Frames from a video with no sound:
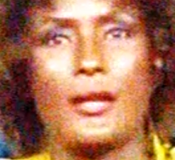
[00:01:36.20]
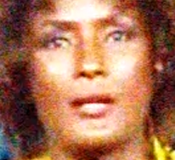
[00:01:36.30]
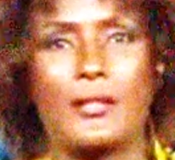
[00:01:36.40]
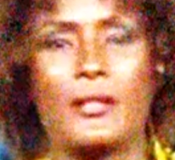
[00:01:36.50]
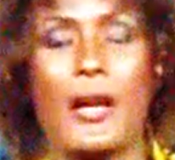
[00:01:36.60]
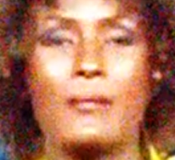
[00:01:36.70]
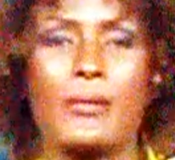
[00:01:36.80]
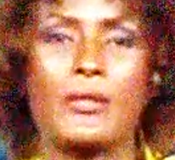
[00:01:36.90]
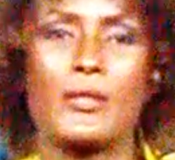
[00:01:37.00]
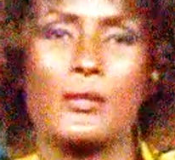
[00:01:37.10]
as it
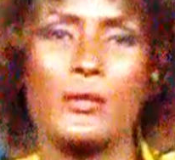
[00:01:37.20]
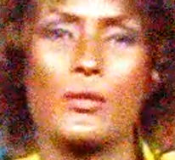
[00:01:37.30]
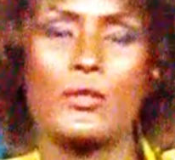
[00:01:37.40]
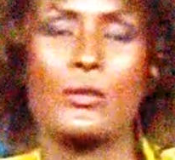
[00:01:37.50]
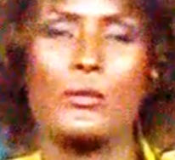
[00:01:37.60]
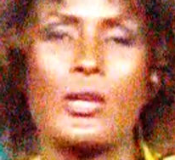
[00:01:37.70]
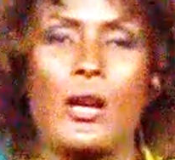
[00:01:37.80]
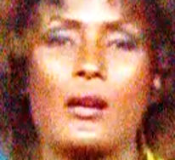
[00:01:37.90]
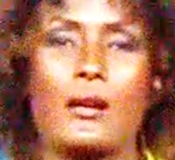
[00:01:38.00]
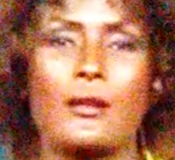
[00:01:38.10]
happened as you're so
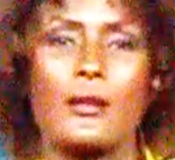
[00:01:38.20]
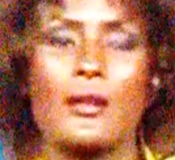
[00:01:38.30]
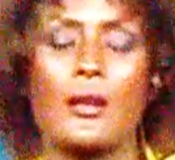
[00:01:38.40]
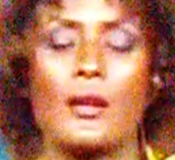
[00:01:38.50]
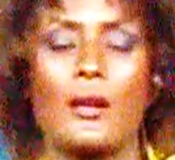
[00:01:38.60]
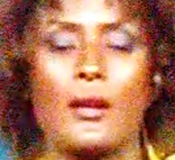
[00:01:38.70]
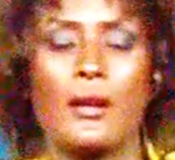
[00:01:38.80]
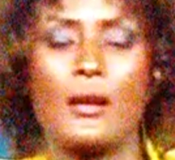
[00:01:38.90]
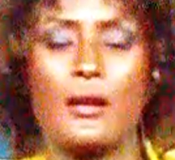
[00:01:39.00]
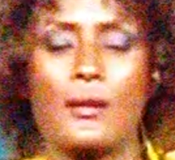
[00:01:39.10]
young.
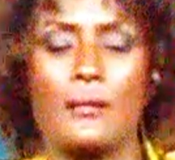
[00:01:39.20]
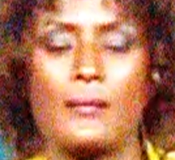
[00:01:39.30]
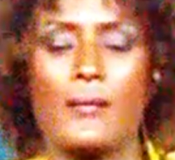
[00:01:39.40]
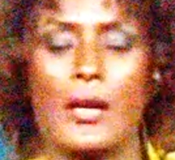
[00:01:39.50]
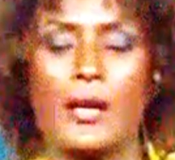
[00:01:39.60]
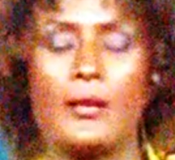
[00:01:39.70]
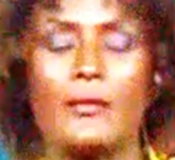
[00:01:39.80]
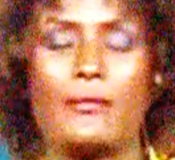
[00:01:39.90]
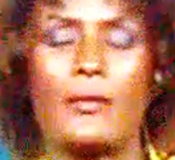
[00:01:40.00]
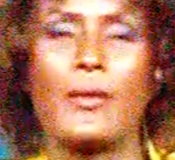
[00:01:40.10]

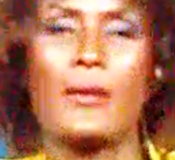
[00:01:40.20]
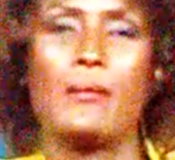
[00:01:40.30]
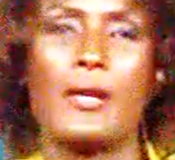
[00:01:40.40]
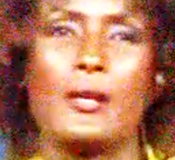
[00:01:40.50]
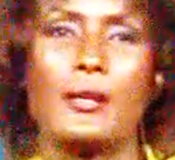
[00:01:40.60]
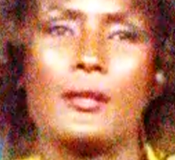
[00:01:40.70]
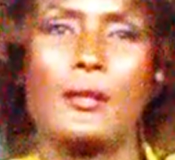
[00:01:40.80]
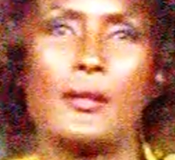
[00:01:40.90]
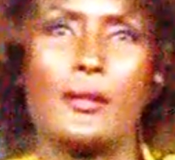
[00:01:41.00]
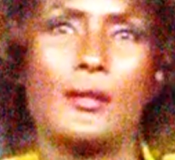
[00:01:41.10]
I remember
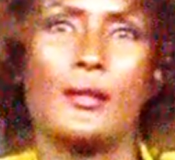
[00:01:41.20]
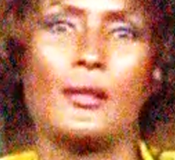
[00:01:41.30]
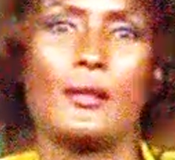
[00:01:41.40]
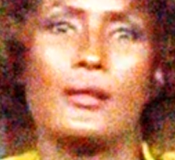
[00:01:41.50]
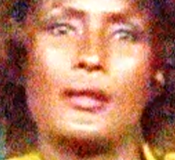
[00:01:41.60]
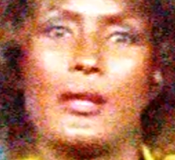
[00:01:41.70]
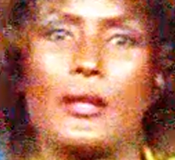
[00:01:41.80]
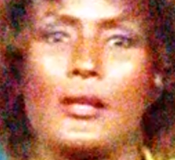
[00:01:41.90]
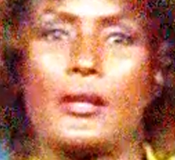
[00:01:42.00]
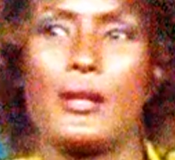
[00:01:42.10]

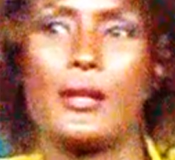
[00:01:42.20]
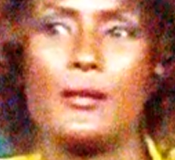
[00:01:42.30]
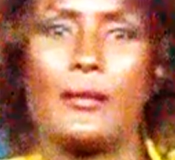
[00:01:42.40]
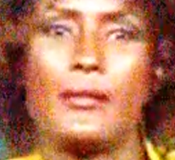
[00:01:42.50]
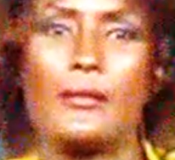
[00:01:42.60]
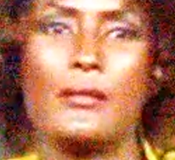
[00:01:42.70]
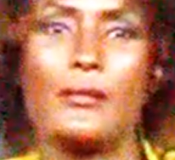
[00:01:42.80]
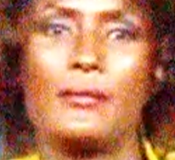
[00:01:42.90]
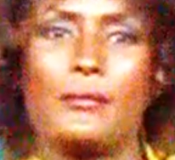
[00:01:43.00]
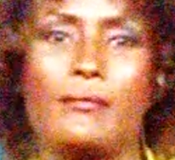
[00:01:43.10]
that I
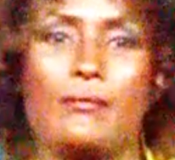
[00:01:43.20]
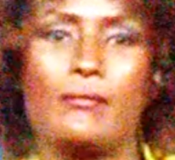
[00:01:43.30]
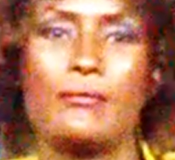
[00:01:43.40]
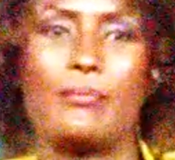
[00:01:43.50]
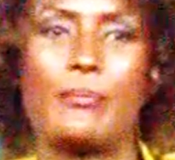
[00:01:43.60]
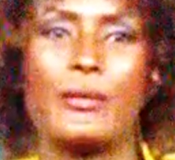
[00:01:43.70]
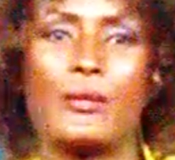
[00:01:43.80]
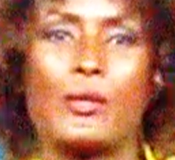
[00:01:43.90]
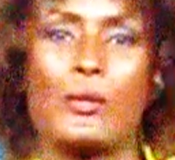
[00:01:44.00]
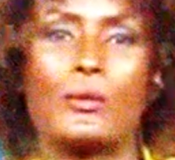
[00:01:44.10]

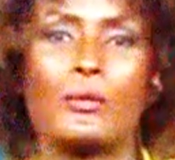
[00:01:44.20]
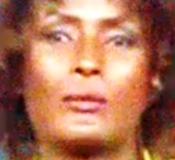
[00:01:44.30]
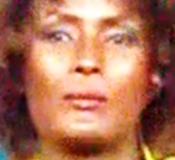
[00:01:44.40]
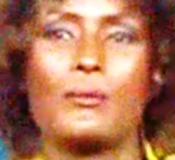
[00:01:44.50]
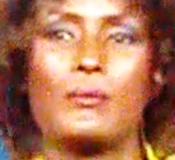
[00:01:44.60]
been told